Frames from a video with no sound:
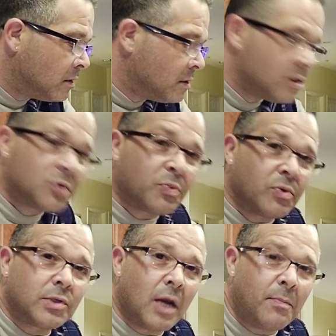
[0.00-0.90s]

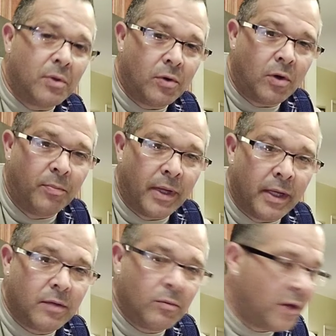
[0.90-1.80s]
spruced up a little
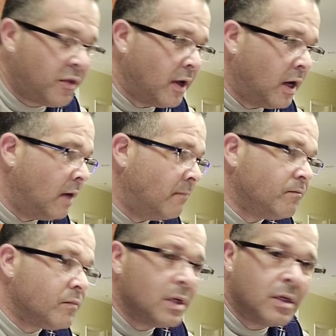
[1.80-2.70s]
bit with
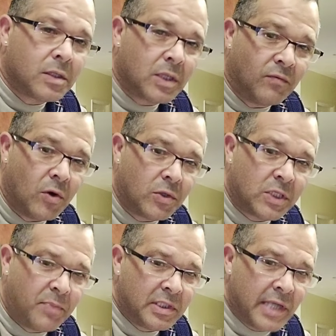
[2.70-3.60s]
some
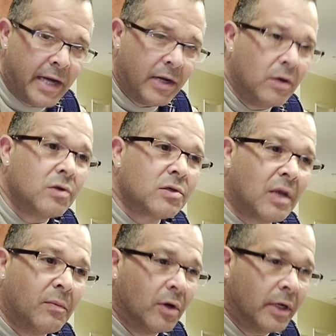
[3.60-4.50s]
roasted potatoes,
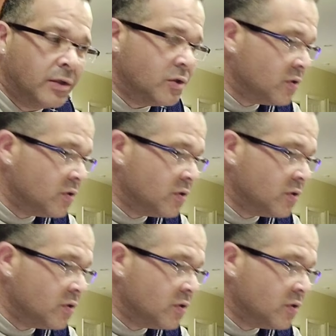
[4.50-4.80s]
and we're going to do